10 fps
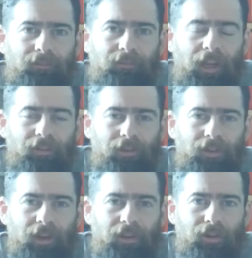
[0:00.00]

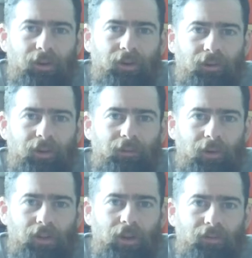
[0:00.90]
everything. And so I don't kid
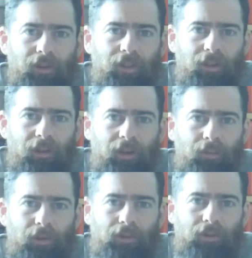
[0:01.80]
myself into thinking I
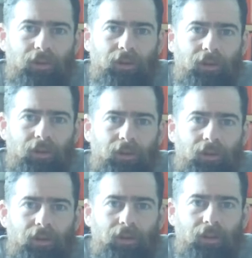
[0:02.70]
wish
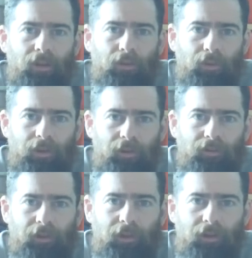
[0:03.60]
things were
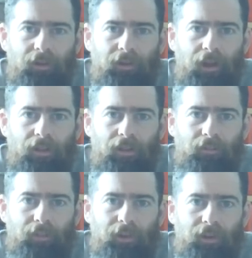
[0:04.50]
different. I
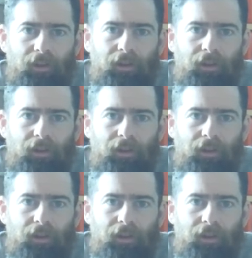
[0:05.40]
simply